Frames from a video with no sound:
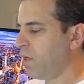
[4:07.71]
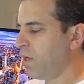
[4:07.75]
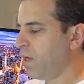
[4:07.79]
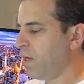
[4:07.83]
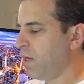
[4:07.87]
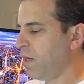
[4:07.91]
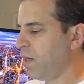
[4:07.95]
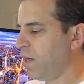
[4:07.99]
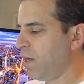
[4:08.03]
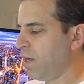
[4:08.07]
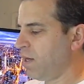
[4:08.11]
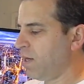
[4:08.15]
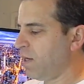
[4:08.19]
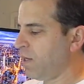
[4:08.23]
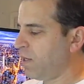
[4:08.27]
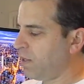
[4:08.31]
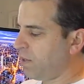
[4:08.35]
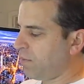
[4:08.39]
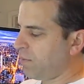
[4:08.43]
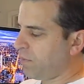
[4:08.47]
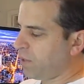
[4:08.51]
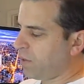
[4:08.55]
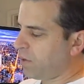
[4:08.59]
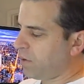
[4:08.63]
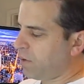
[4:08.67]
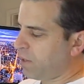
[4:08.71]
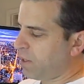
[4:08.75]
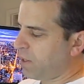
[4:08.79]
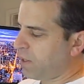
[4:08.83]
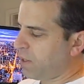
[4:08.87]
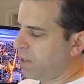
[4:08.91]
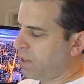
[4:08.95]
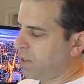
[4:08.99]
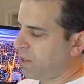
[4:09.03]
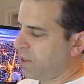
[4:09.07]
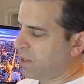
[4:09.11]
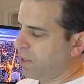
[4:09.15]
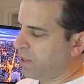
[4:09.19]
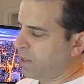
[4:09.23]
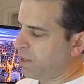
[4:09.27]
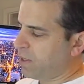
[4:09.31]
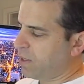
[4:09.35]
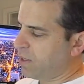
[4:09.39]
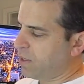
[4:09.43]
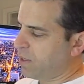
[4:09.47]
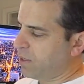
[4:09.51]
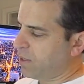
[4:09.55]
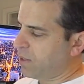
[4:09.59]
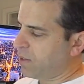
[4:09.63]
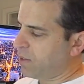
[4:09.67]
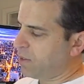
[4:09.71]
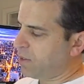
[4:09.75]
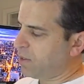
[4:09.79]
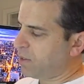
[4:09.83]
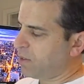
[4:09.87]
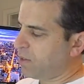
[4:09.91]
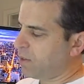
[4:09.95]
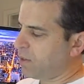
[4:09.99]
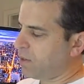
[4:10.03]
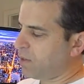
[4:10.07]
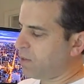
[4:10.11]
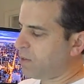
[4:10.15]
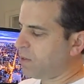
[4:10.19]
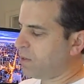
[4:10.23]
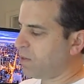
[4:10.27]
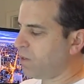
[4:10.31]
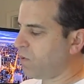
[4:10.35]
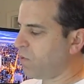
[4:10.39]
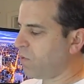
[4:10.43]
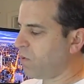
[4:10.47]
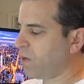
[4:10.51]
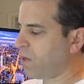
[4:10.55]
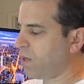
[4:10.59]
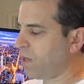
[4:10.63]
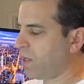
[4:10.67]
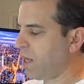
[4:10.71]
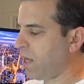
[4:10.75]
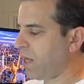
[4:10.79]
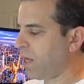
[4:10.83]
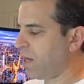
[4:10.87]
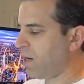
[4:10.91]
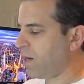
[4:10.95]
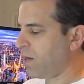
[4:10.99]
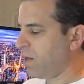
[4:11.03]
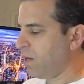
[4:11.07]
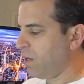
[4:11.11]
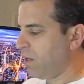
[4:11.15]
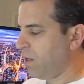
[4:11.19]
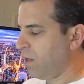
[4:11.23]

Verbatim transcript: And let me go ahead and see where that,